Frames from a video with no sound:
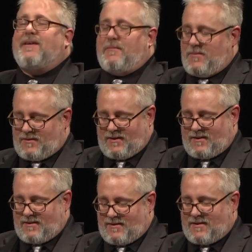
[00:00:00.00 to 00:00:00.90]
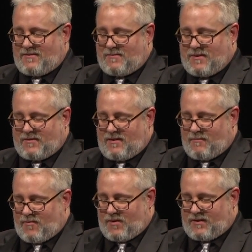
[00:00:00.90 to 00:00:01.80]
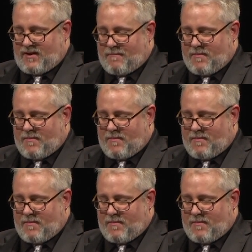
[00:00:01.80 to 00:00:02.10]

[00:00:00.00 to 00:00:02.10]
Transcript: Rita Mosquito. That is the best name of all time.